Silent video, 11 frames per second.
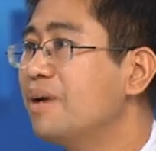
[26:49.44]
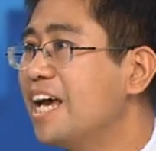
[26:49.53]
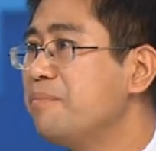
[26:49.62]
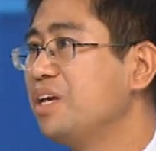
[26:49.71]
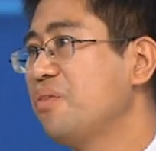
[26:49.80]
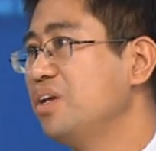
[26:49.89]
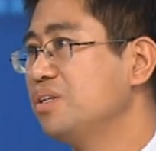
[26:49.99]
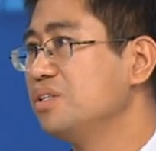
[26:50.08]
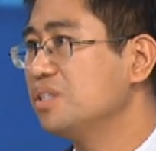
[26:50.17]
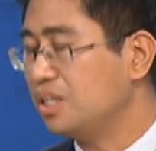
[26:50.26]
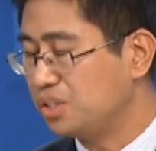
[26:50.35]
blaming the
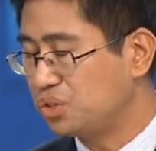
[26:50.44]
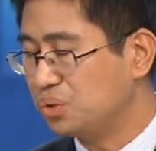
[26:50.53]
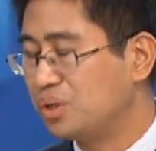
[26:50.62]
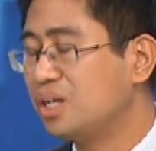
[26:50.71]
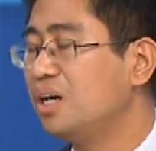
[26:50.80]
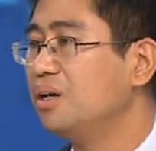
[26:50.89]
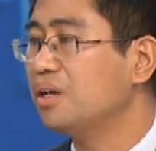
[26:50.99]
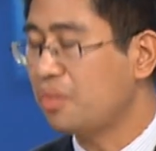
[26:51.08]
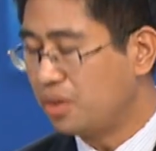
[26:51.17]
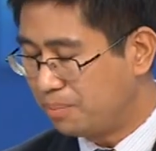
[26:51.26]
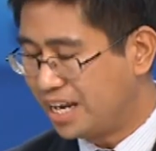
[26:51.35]

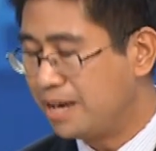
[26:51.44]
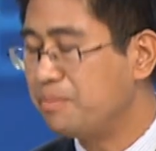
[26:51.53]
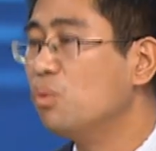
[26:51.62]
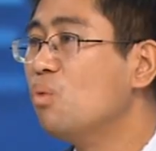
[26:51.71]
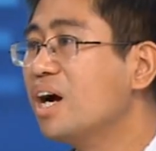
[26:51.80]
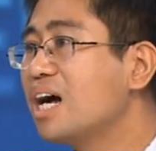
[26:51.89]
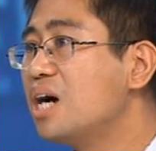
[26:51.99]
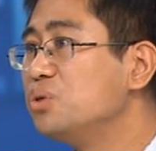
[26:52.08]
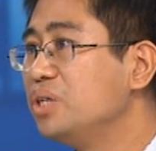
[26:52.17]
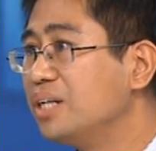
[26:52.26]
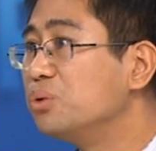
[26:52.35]
so-called the blaming one
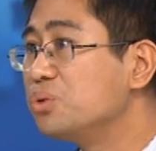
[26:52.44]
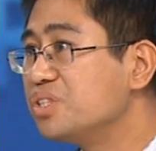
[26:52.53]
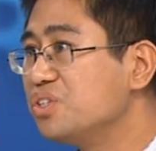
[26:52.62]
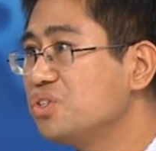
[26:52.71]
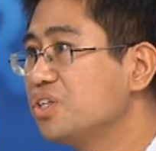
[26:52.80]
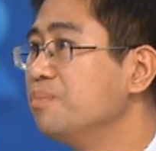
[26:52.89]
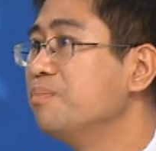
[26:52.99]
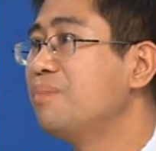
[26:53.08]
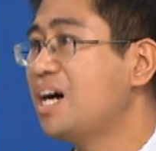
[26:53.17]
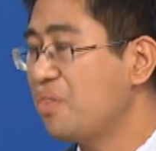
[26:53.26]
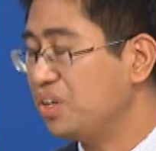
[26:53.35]
country and two systems
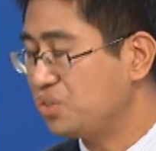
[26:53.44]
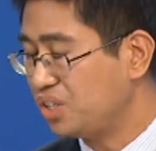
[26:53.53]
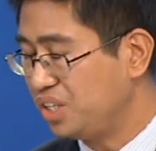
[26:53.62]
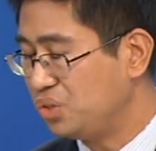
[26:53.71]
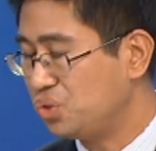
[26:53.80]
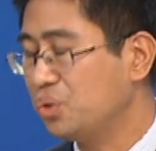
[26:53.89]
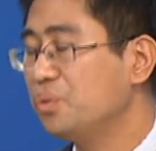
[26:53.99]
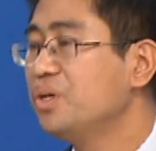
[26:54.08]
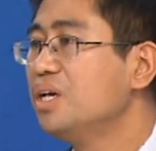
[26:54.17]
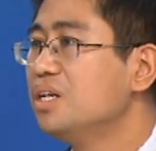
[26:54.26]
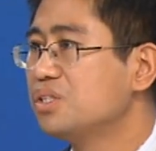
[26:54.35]
by this issue.
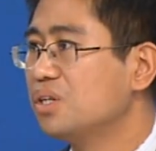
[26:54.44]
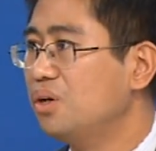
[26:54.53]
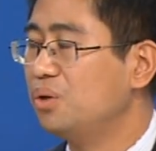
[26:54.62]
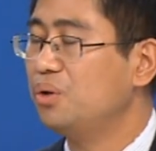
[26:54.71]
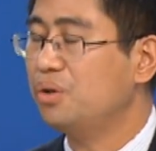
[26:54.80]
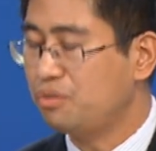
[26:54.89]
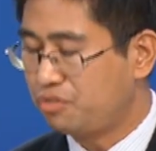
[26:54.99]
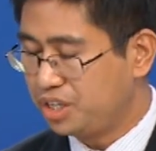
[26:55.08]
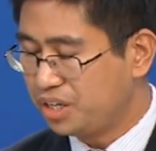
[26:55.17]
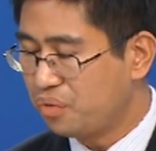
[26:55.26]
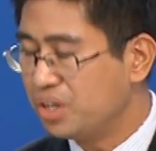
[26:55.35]
So
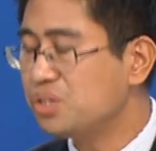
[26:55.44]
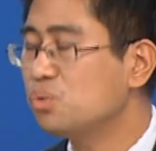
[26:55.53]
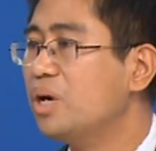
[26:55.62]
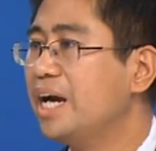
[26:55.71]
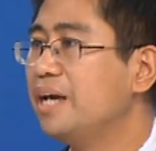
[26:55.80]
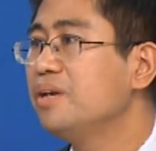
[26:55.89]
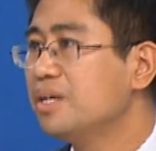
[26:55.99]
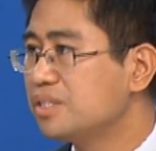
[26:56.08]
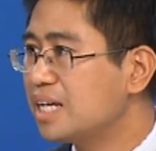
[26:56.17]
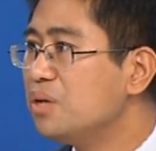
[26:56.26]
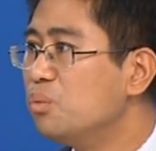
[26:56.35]
in this way,
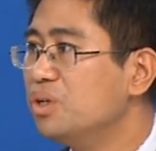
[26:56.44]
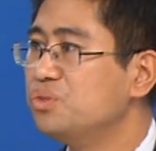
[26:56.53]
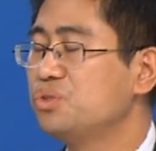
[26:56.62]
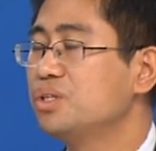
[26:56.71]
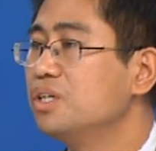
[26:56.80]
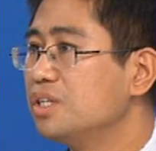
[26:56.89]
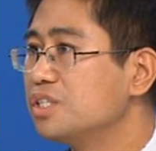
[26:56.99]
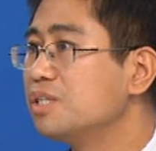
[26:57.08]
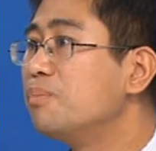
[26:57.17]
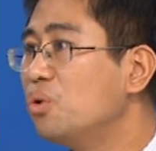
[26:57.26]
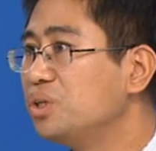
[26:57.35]
Tsai Ing-wen's
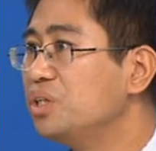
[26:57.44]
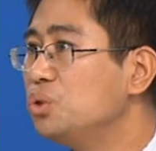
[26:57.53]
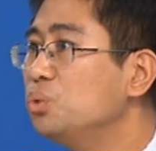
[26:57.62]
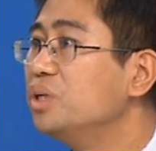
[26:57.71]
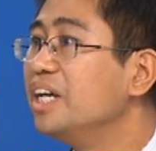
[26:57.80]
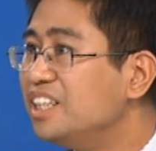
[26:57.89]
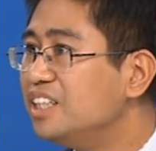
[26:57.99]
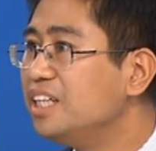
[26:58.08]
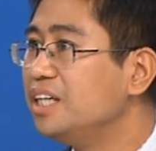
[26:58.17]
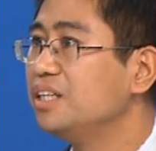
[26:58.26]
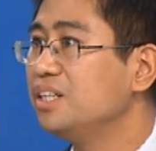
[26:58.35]
supporting route
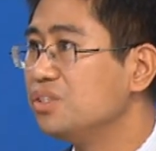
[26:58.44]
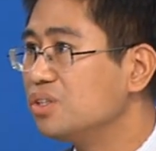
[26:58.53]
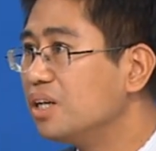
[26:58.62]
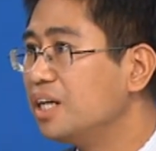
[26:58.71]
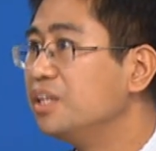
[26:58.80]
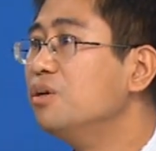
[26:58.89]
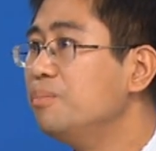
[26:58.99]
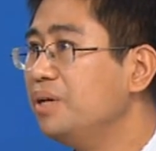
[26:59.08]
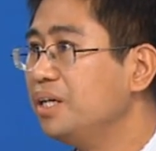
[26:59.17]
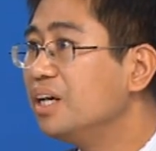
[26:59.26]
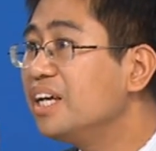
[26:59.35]
indeed is a little
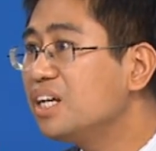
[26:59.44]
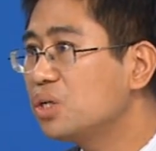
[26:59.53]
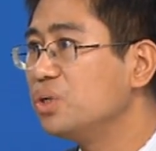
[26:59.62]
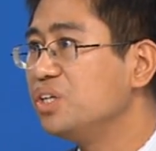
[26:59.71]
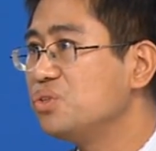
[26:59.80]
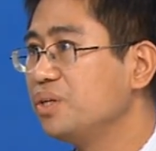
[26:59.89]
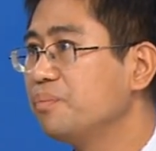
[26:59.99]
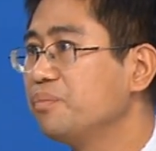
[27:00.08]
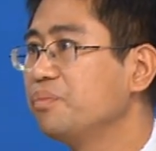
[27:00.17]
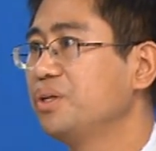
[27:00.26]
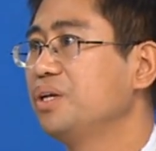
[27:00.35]
bit increasing.
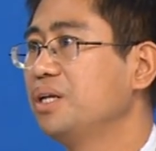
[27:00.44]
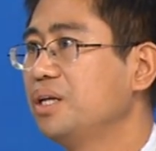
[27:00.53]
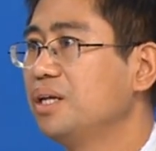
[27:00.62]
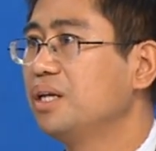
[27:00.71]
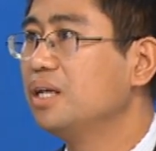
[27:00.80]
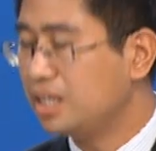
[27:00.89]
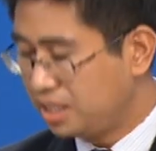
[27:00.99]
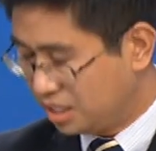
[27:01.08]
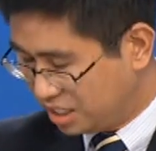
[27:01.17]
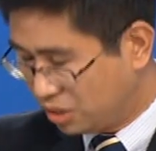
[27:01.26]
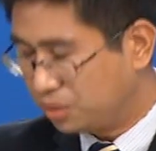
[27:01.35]
approval rating rose
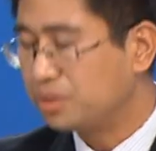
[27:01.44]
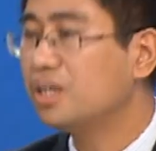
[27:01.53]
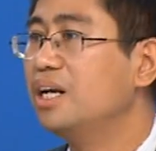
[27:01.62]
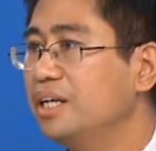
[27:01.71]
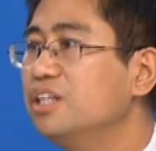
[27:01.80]
a little bit as a